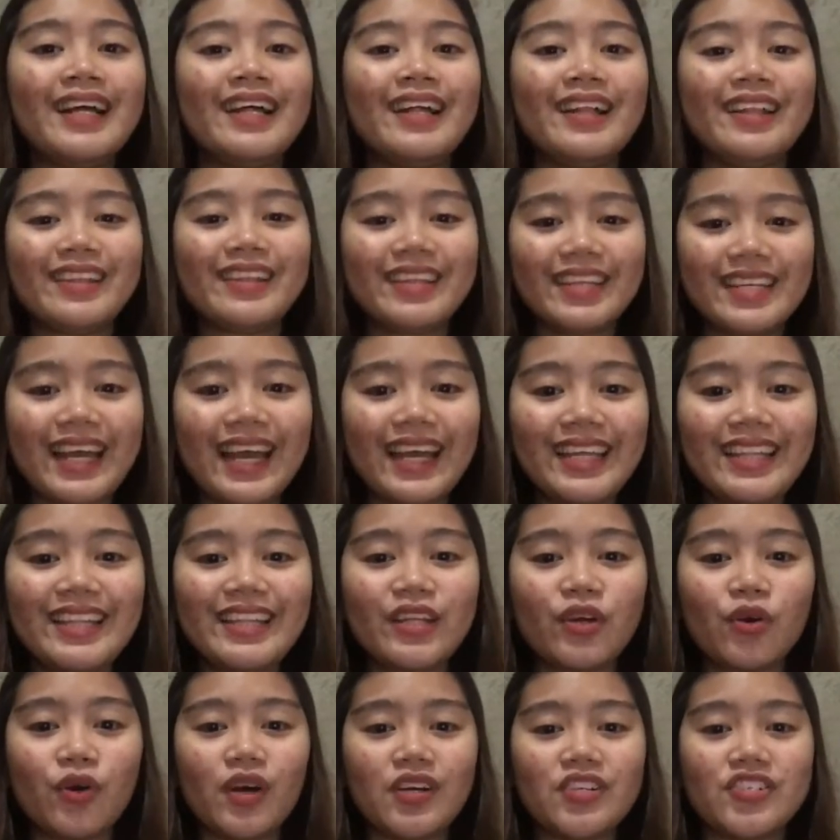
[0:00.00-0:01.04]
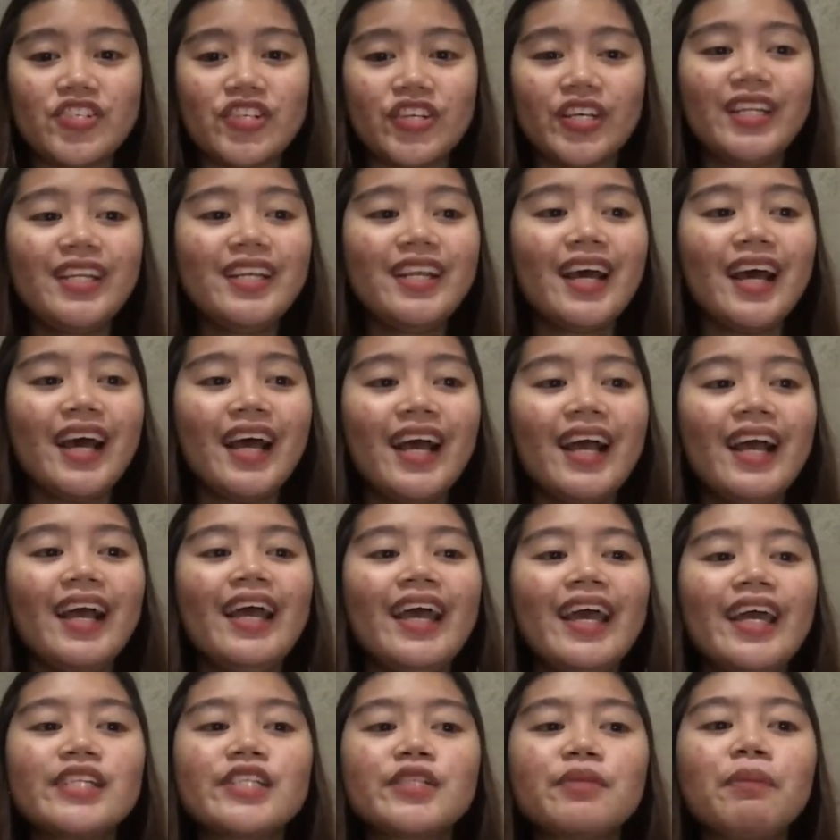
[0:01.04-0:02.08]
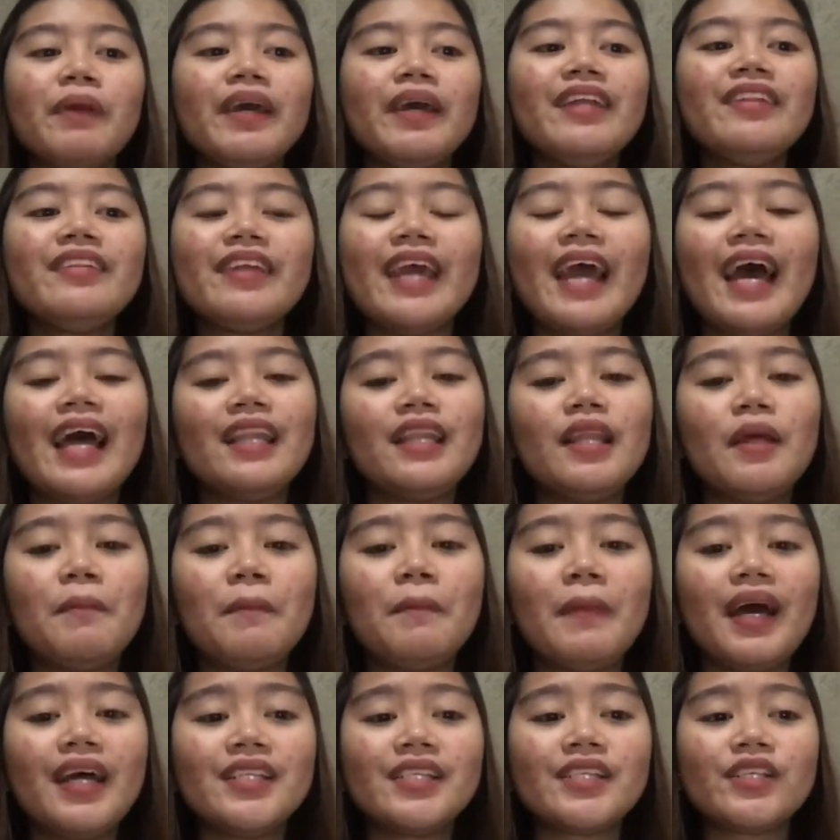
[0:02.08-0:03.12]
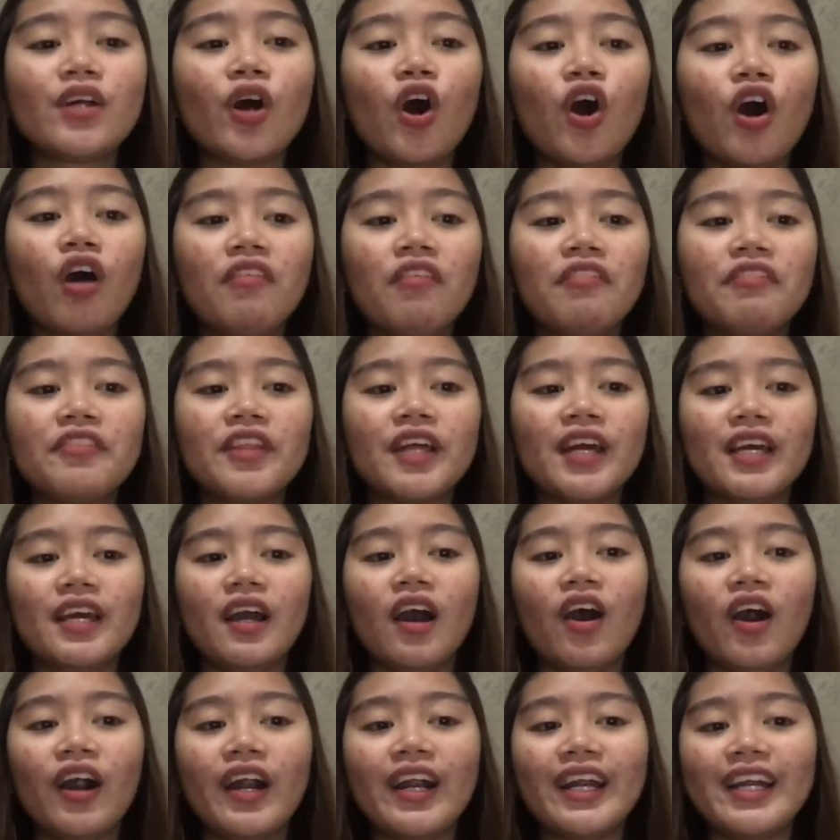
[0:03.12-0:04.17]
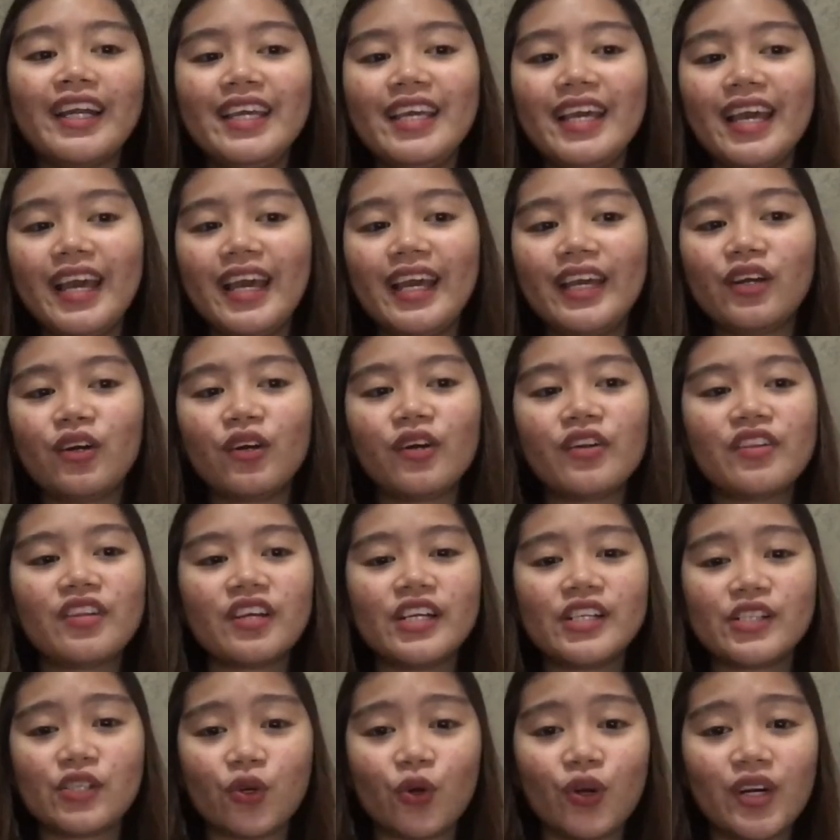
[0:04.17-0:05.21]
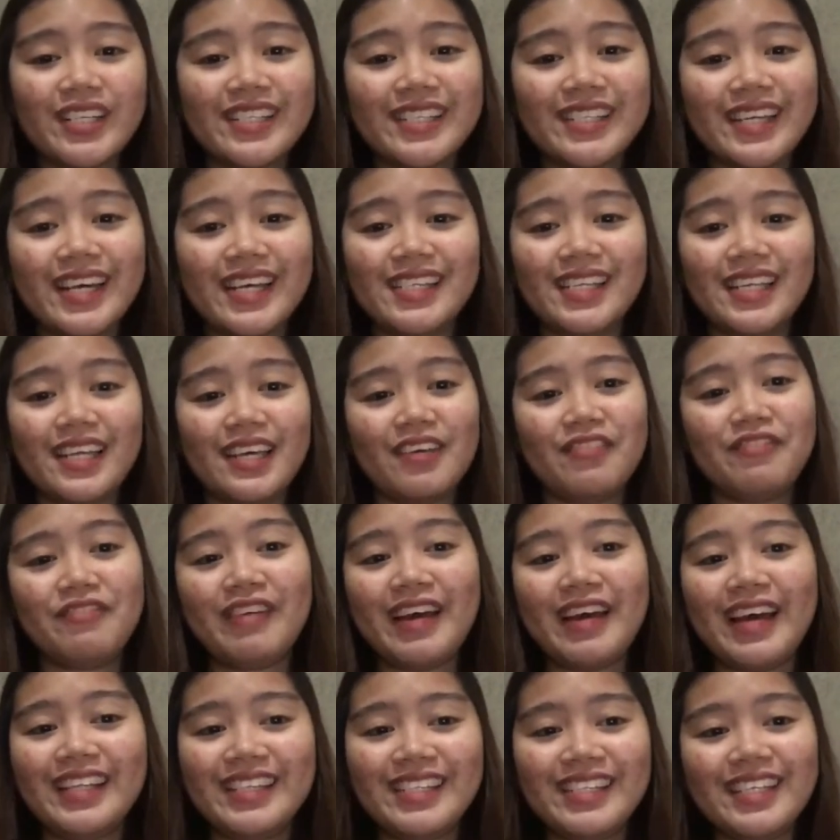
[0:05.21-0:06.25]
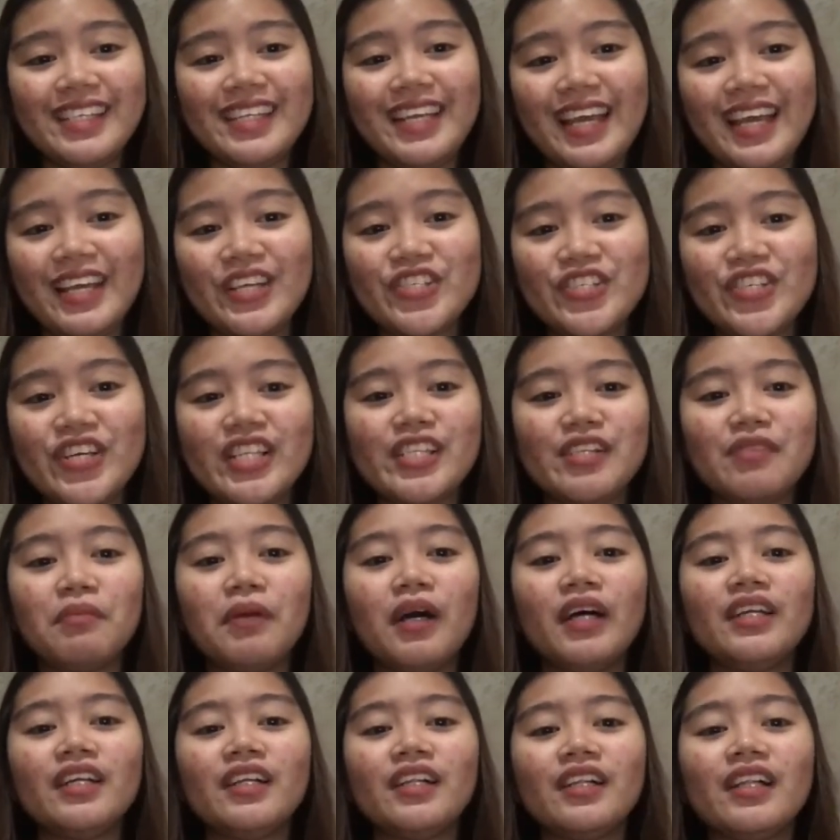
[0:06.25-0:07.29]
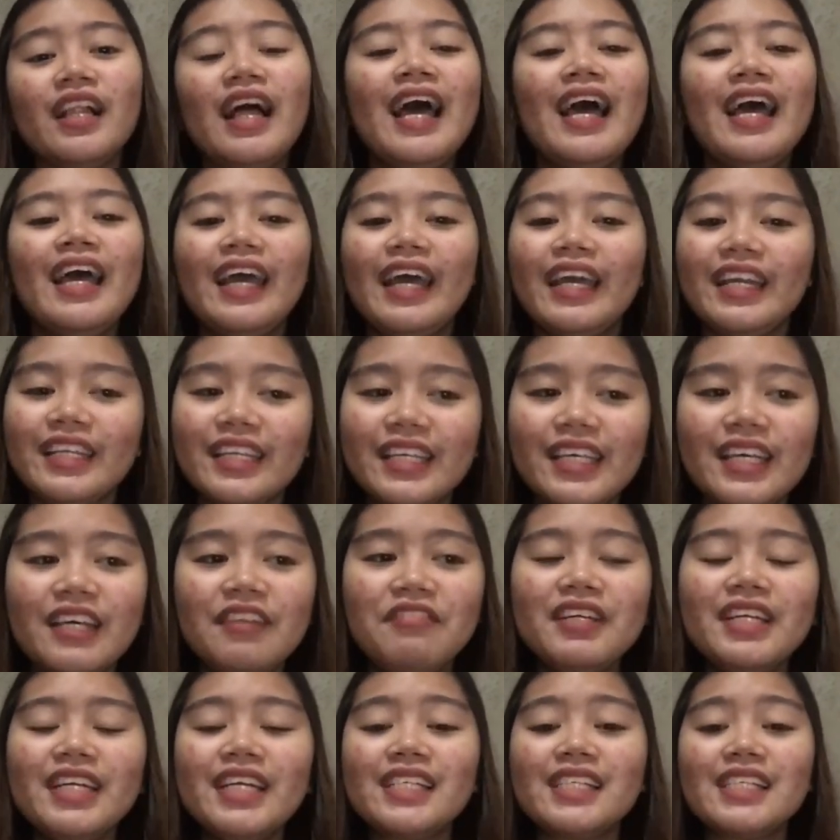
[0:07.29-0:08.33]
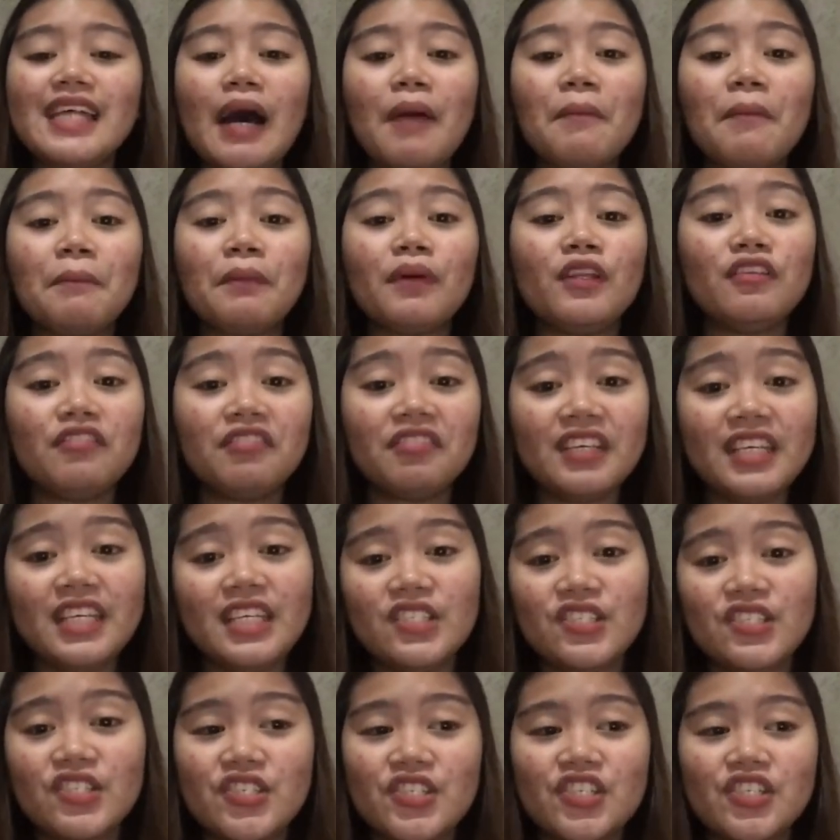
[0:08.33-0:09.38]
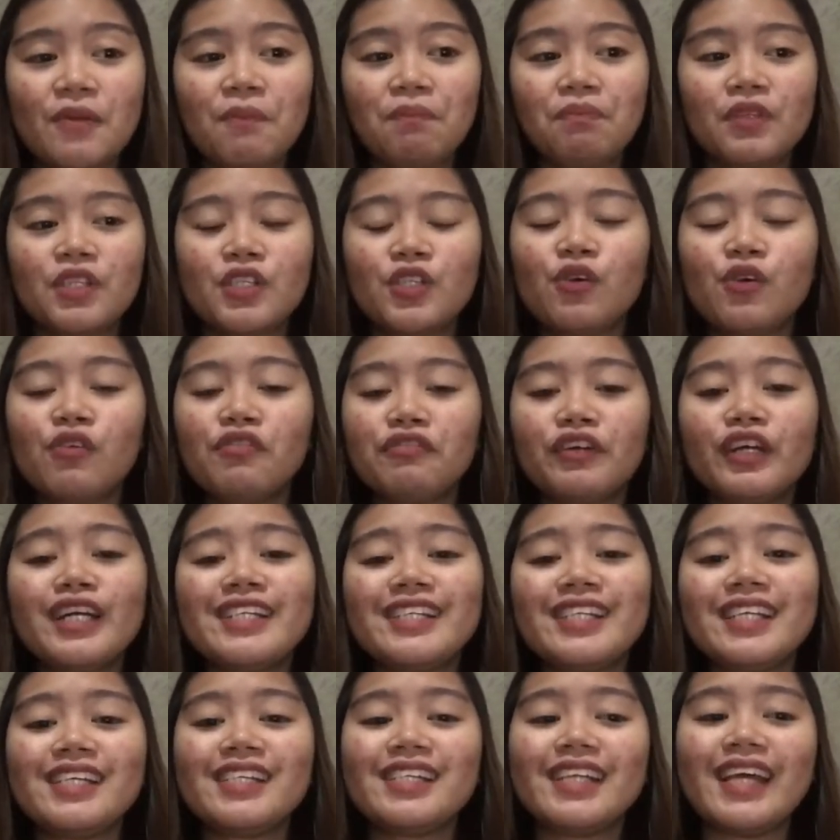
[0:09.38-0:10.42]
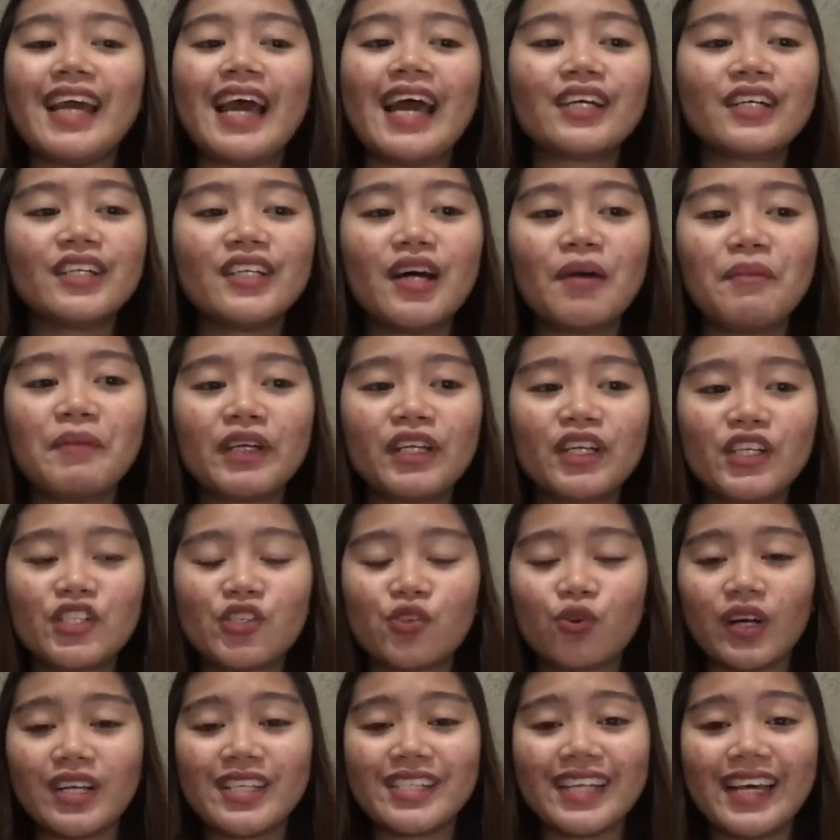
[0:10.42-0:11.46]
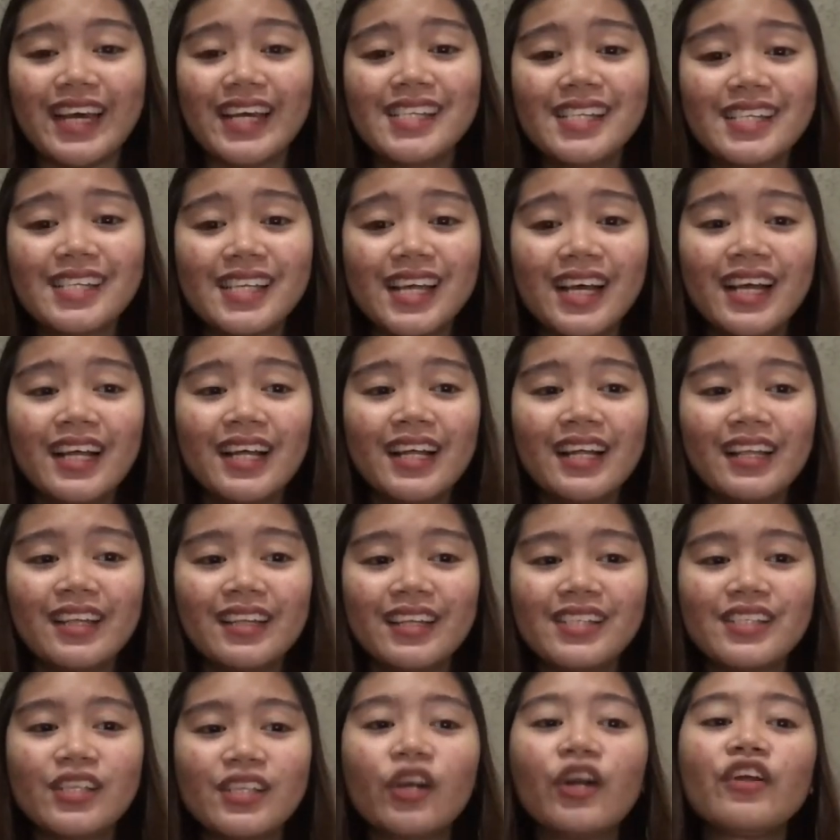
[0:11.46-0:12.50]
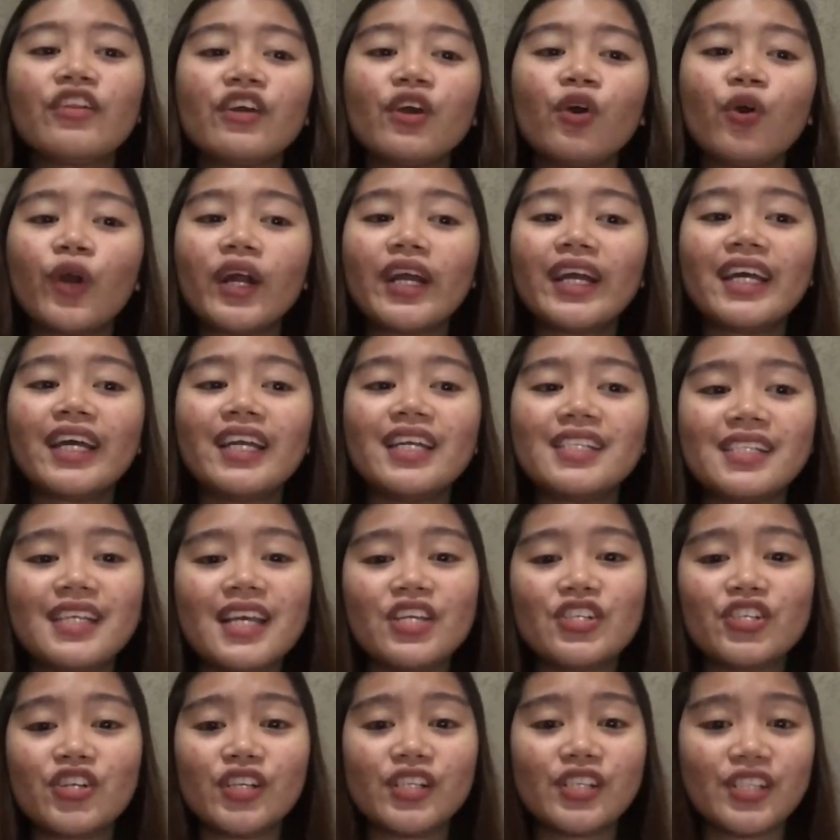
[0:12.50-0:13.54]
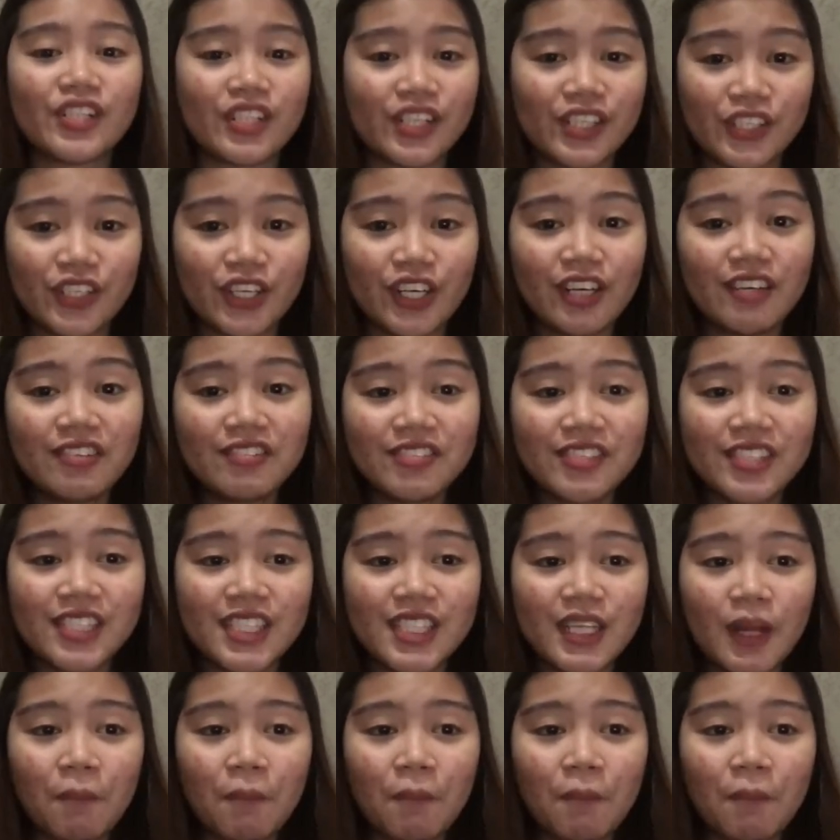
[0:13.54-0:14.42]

The ninth question: explain the elements of the REA or the resources, events, and agents model and give an example of each. So first is the economic resources. These are the organization's reserves.